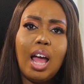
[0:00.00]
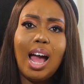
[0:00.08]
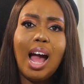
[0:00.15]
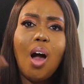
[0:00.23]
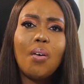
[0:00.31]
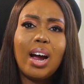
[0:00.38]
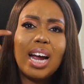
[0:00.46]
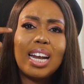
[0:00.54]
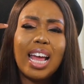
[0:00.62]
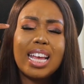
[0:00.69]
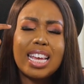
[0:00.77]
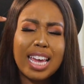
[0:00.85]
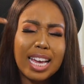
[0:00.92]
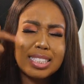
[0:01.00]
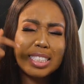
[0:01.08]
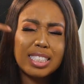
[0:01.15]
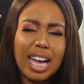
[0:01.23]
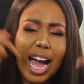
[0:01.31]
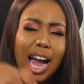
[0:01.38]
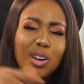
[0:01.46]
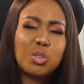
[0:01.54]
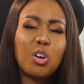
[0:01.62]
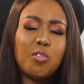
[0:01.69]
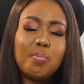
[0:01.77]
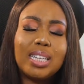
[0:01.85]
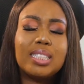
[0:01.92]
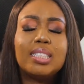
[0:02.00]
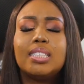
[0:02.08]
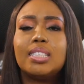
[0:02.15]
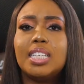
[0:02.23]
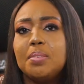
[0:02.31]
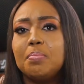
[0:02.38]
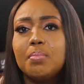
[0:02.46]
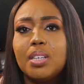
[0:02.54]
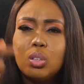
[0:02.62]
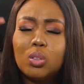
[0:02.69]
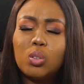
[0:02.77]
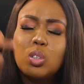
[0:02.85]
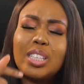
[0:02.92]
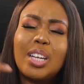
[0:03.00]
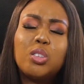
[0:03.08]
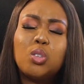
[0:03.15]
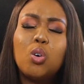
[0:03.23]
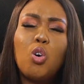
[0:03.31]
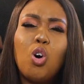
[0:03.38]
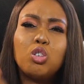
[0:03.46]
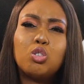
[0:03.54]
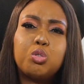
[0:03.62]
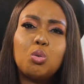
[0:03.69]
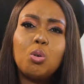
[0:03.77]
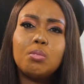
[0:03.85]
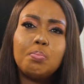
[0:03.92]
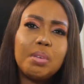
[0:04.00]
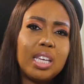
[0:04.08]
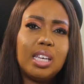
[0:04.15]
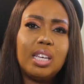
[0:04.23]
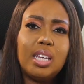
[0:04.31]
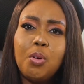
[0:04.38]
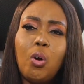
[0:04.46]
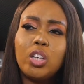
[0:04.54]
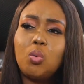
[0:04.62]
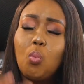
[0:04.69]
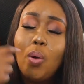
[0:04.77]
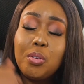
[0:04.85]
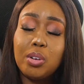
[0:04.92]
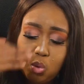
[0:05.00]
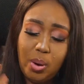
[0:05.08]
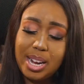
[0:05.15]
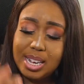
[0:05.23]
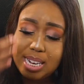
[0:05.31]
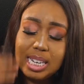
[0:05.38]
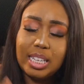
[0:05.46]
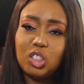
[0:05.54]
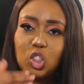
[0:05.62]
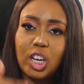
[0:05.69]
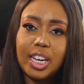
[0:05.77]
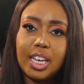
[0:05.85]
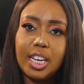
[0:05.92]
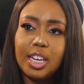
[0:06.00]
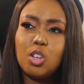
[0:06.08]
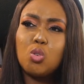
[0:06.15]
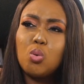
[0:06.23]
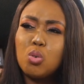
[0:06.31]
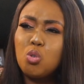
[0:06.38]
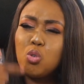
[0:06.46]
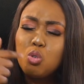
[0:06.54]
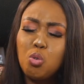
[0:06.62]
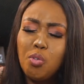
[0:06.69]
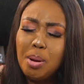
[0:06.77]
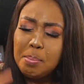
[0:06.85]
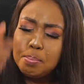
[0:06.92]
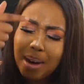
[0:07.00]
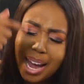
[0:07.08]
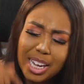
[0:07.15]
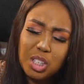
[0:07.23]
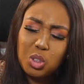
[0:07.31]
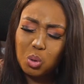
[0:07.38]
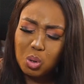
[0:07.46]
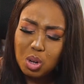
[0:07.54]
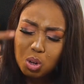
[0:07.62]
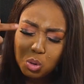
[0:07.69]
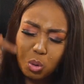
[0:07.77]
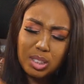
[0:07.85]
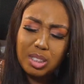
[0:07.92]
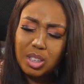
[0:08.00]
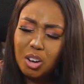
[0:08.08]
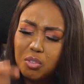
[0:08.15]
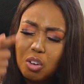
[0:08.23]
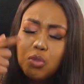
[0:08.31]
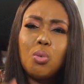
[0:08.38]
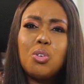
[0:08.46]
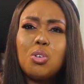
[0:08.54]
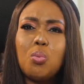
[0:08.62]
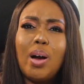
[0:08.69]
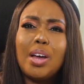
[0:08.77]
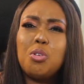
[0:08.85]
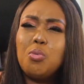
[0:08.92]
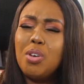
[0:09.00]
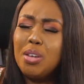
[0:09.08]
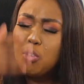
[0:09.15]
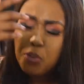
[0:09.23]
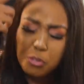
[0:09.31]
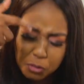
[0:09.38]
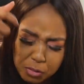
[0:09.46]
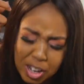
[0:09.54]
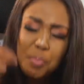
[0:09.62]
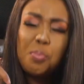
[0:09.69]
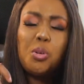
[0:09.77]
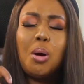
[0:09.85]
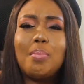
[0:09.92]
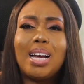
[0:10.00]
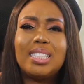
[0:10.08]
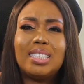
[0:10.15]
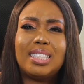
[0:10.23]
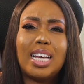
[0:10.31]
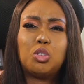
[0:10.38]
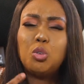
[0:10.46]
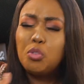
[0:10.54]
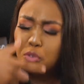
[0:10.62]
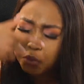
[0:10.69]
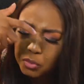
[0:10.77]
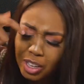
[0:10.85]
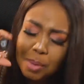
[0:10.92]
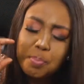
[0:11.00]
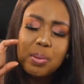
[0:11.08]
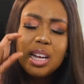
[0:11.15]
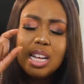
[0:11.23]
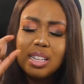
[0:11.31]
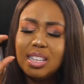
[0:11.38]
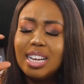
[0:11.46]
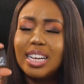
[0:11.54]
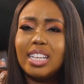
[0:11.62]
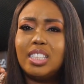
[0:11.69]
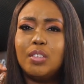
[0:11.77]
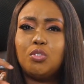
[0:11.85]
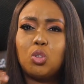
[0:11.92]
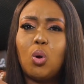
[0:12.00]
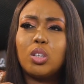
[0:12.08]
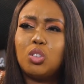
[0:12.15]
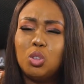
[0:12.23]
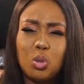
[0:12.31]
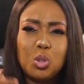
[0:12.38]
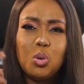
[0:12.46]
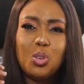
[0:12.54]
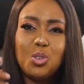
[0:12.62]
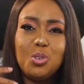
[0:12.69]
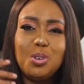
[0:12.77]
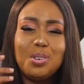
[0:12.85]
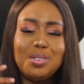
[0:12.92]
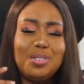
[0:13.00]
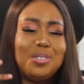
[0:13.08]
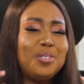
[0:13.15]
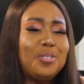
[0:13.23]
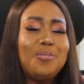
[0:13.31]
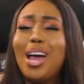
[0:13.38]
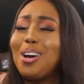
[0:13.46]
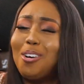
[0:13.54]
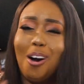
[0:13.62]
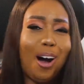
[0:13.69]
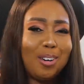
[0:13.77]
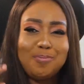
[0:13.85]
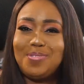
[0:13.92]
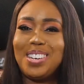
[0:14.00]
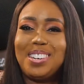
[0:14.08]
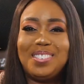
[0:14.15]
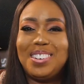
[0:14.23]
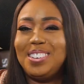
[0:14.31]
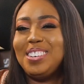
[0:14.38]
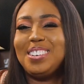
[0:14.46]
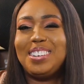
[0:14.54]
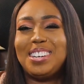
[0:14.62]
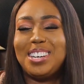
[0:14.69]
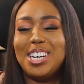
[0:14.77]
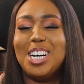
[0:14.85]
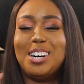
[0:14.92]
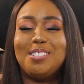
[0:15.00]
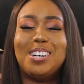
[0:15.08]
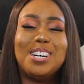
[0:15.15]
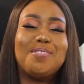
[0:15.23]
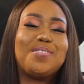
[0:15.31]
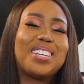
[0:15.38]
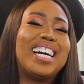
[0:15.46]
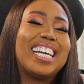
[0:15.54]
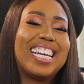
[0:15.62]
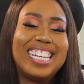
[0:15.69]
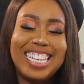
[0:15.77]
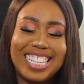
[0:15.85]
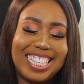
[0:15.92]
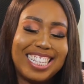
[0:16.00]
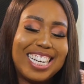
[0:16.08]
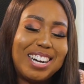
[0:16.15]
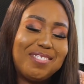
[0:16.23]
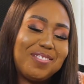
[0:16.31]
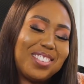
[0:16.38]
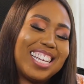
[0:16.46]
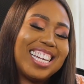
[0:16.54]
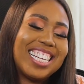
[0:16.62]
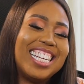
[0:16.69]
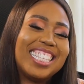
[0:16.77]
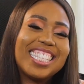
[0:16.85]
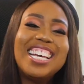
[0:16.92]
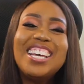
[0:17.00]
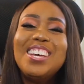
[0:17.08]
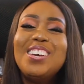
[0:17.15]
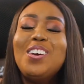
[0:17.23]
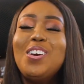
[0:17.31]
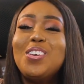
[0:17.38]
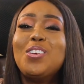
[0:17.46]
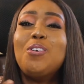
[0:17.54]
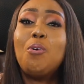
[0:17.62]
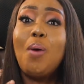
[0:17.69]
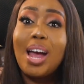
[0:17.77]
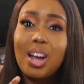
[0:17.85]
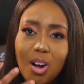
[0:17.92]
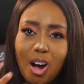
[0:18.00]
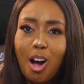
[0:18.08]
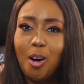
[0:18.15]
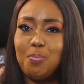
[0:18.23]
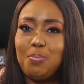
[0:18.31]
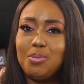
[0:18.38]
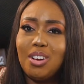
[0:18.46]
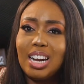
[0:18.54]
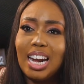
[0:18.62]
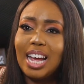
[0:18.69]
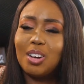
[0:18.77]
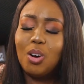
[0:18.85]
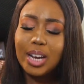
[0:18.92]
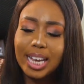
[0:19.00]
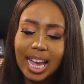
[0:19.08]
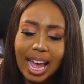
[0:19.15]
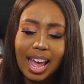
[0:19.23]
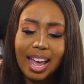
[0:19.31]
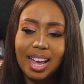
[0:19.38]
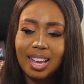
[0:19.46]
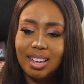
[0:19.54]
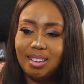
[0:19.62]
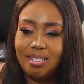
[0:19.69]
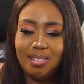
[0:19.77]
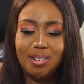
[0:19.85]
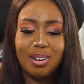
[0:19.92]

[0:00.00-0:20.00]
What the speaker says: How can I get it out of my system so that it does not control me? Because when you do a daily check-in, you remind yourself of who you are. You flip your mindset. You flip the negative thoughts. You wake up. I hope you can get this thing how I'm saying this. You wake up. You're like, okay.